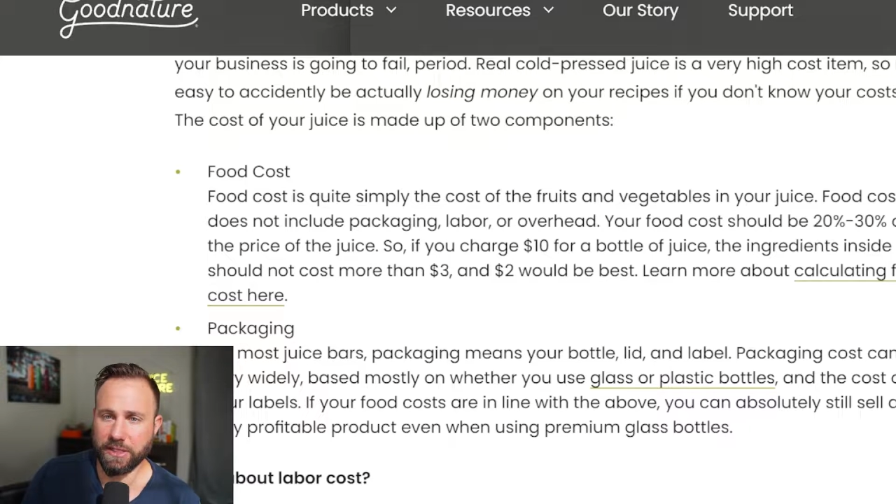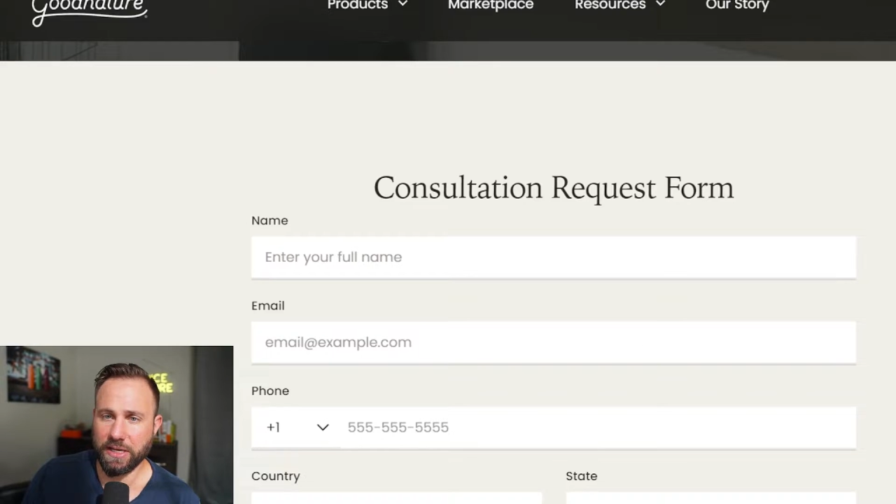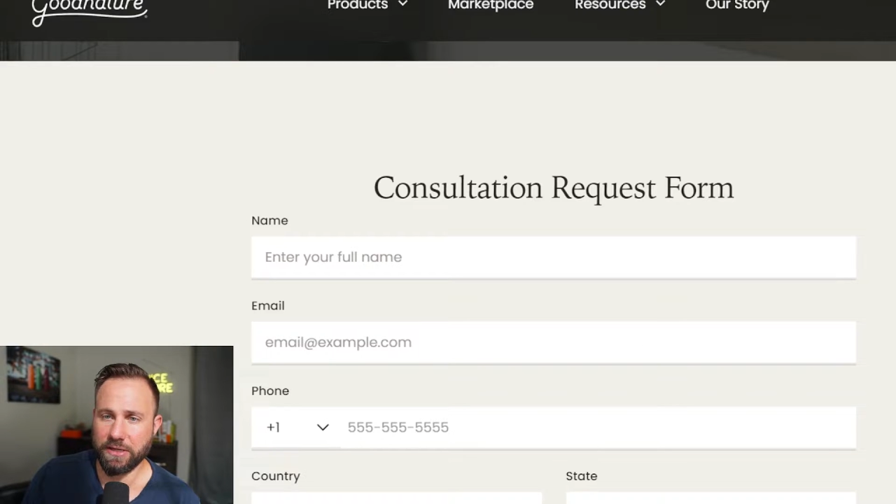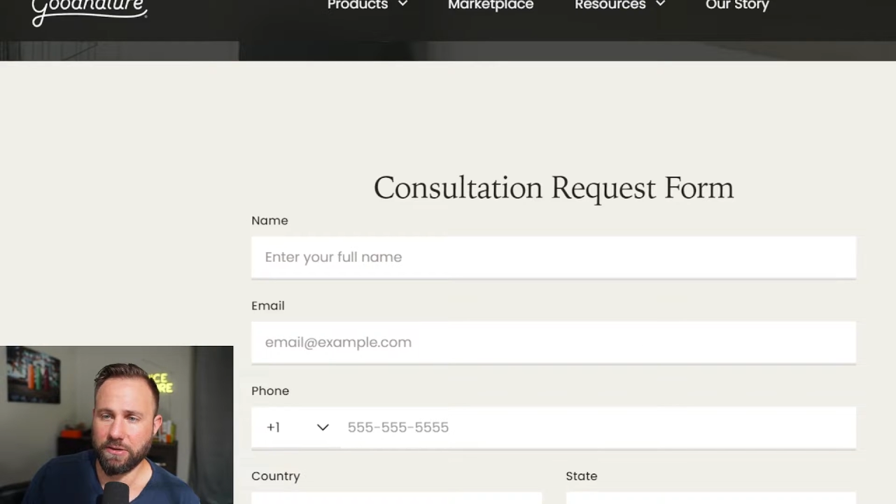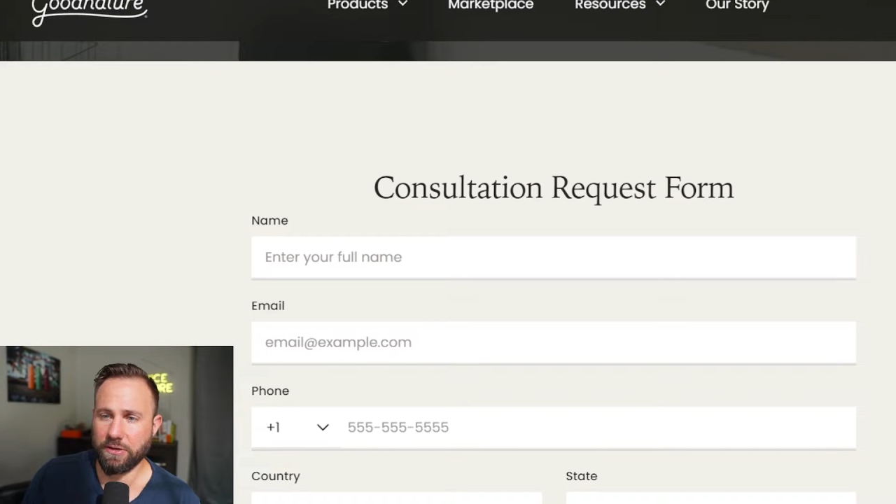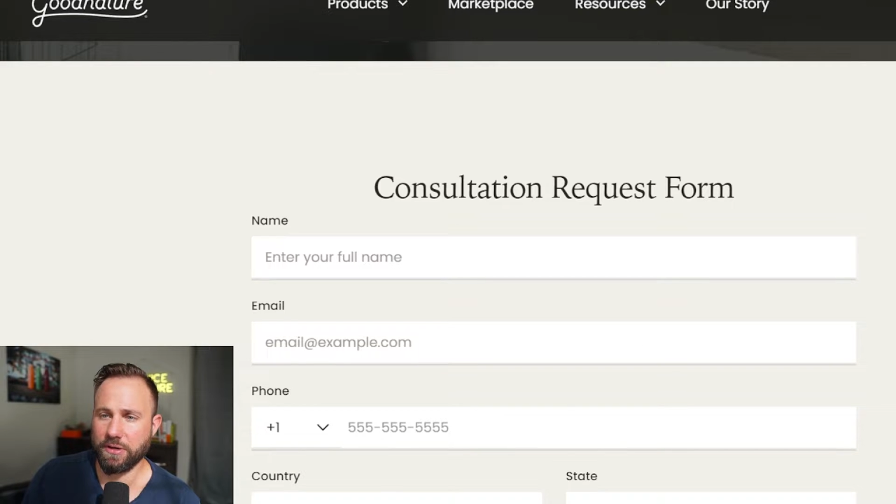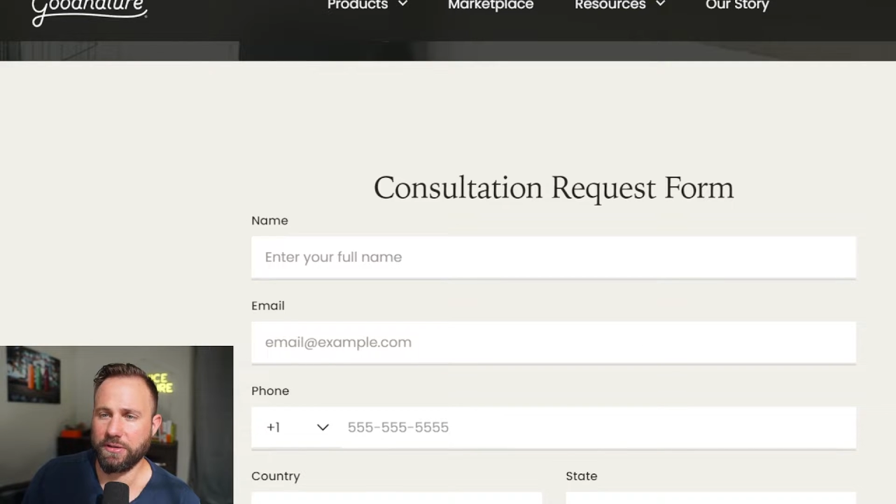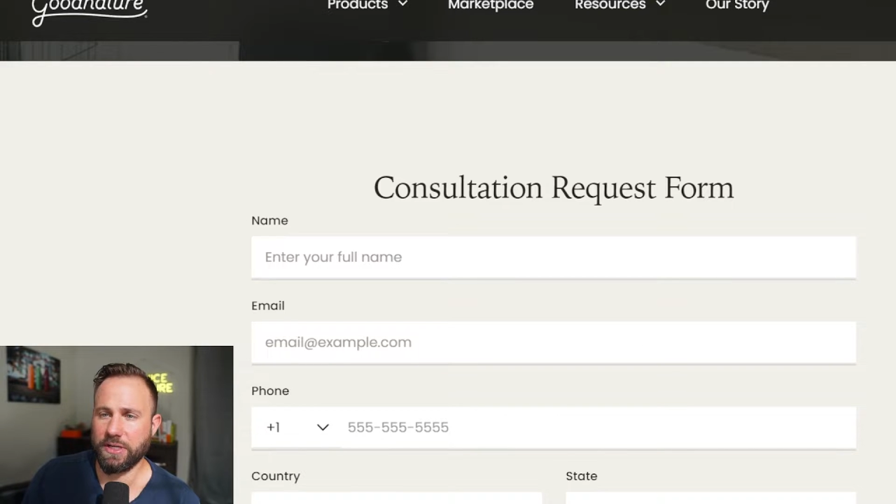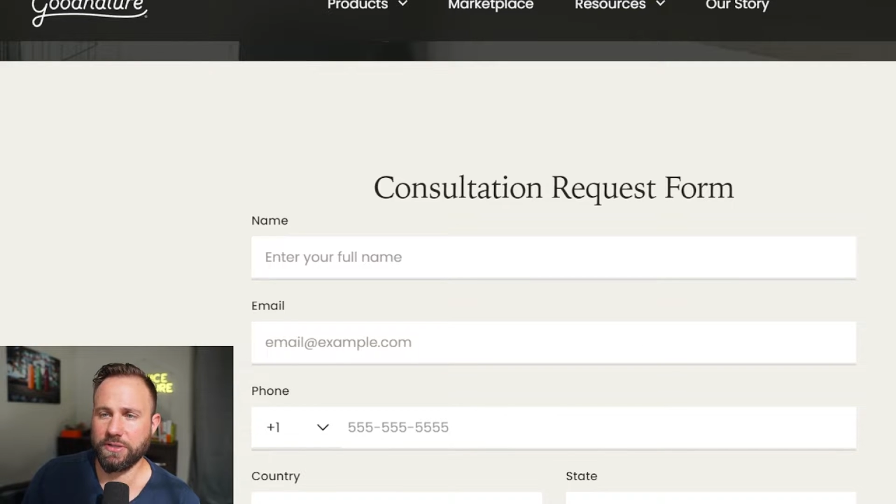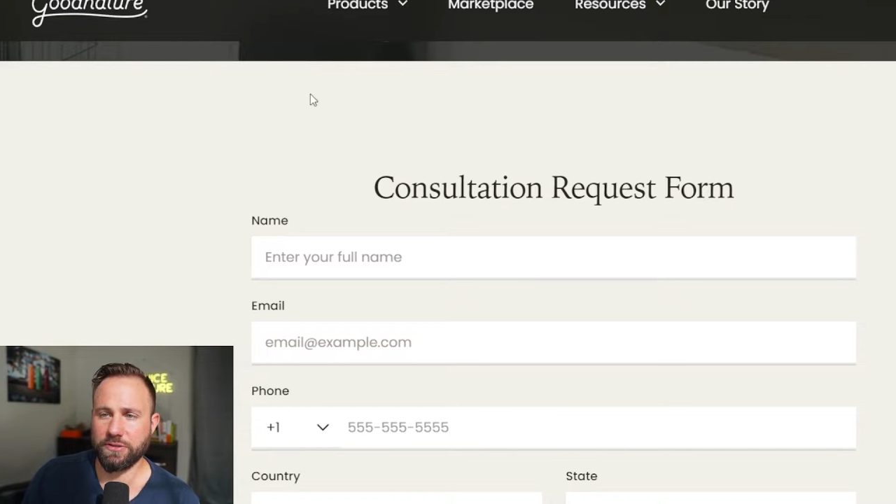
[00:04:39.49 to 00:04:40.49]
again, go to
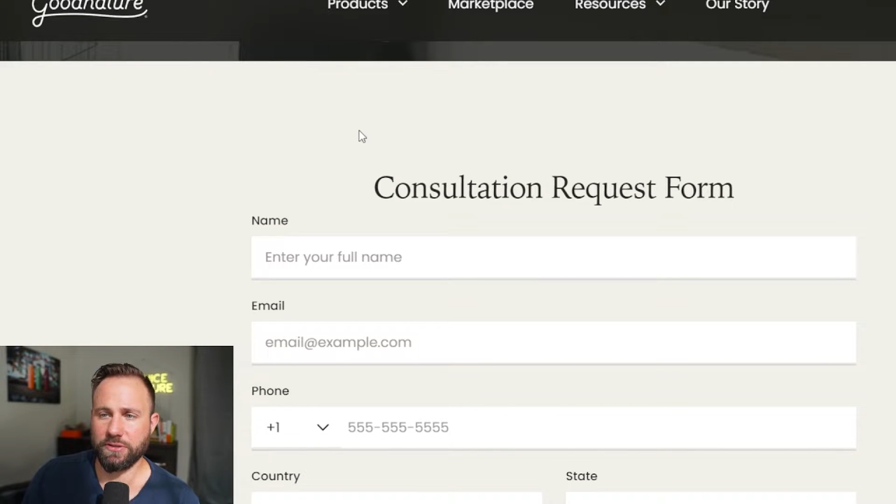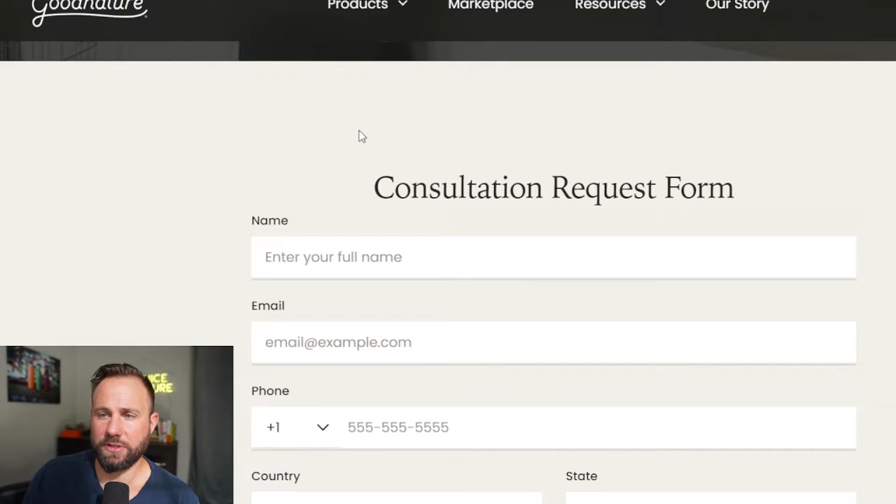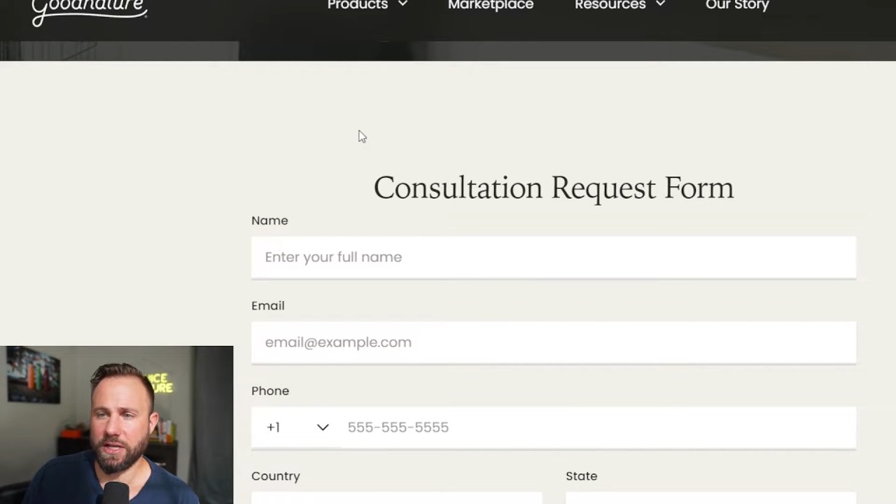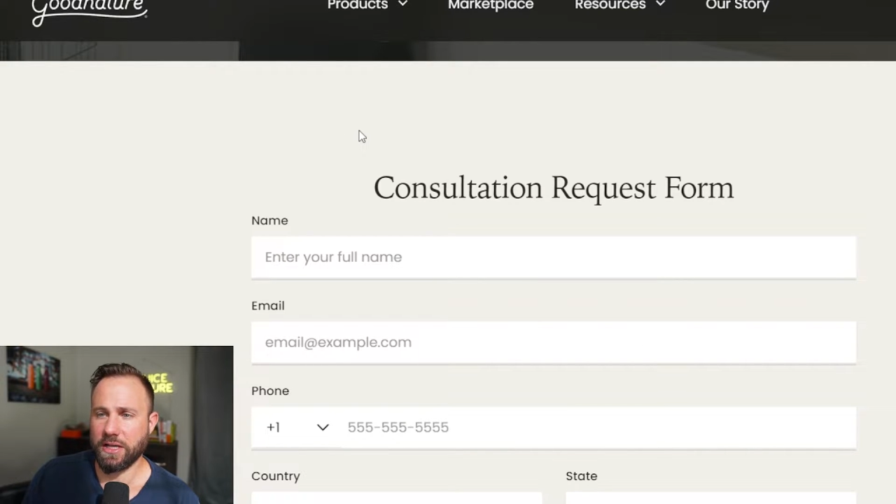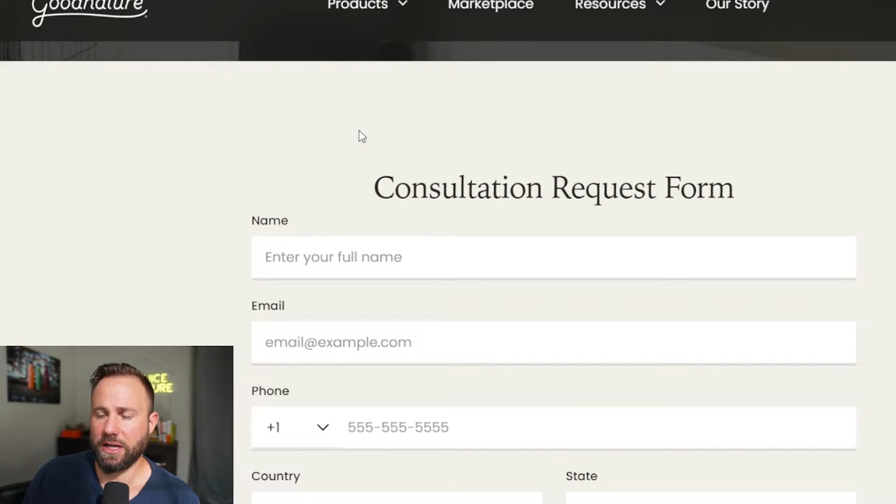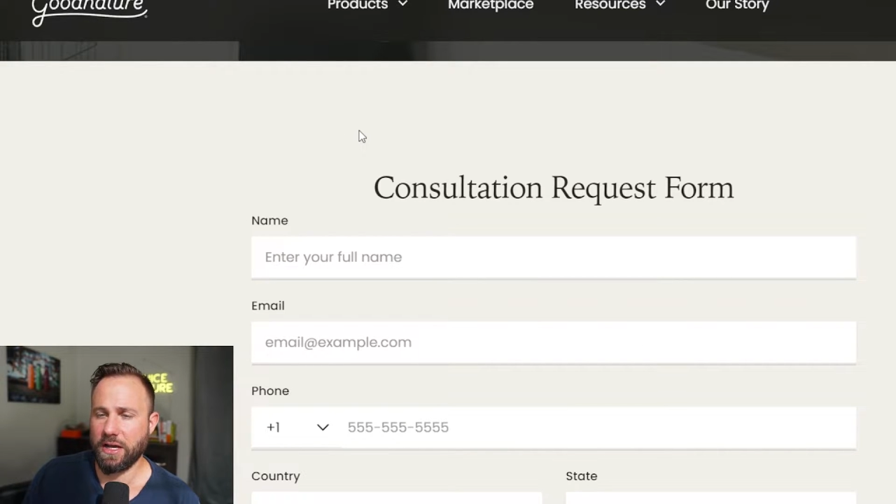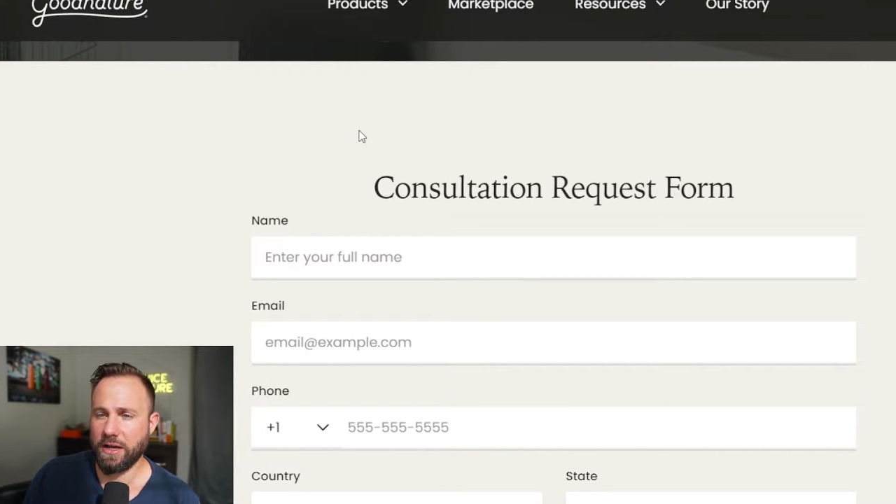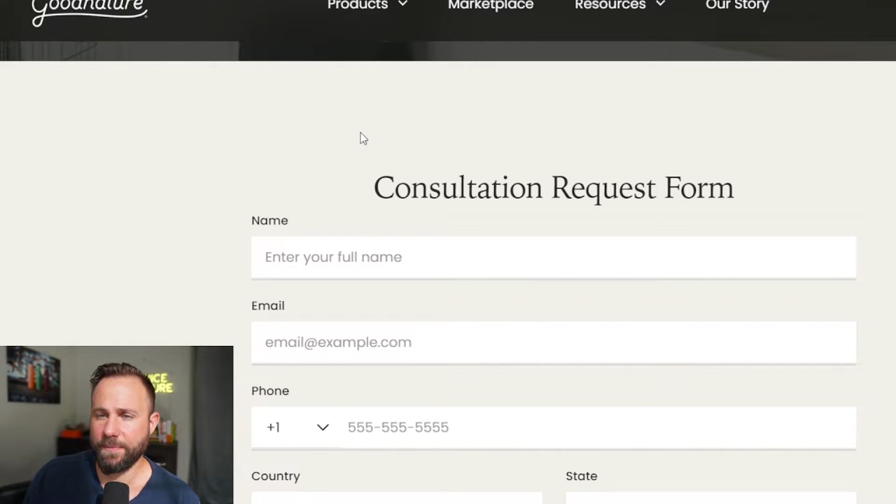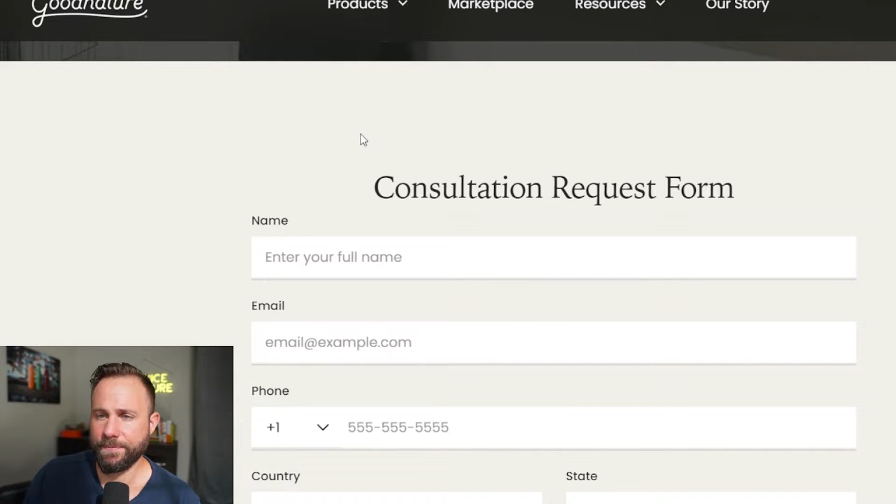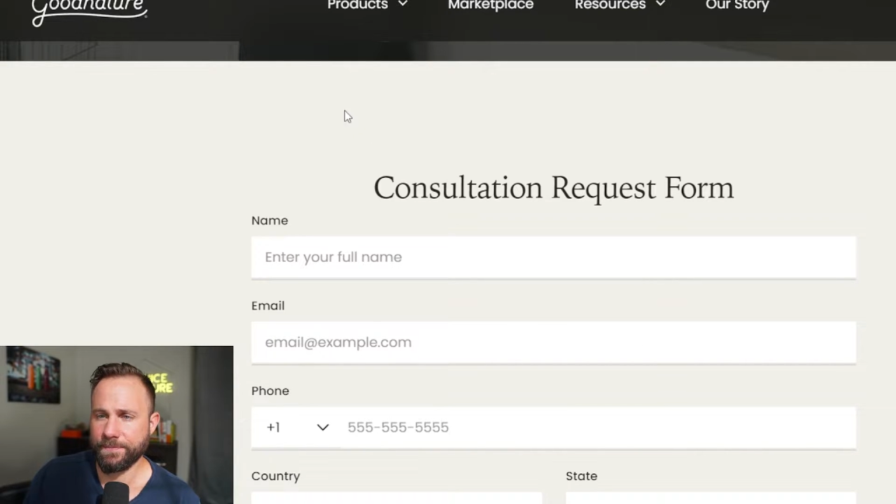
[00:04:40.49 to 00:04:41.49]

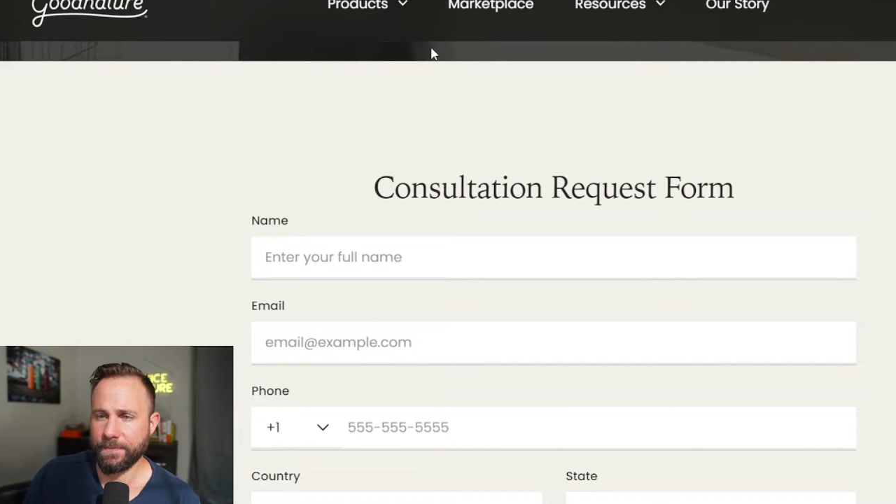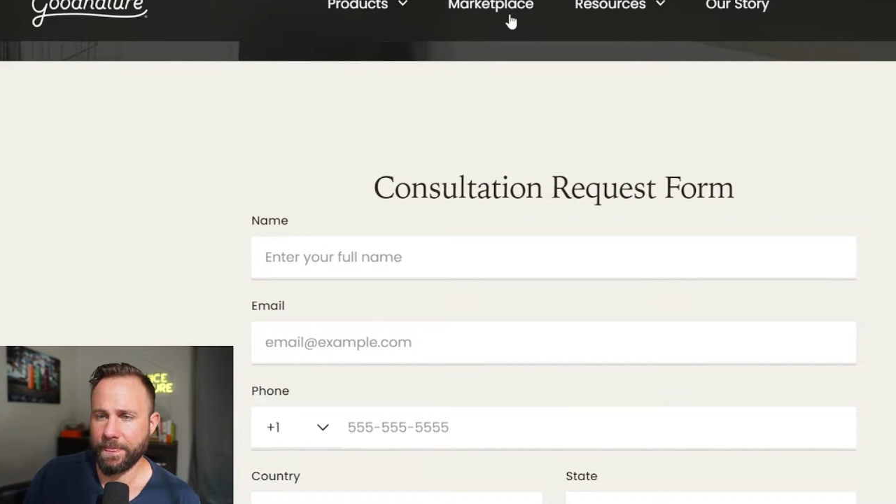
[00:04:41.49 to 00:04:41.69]
goodnature.com.